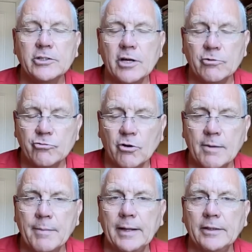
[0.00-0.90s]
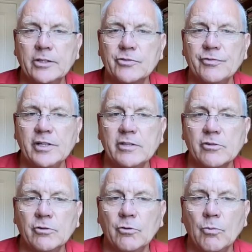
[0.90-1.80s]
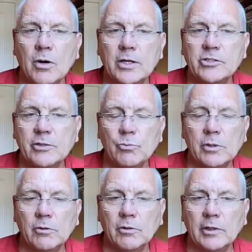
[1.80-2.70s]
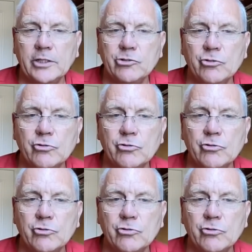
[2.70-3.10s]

Don't try and make this fit, otherwise it will lead you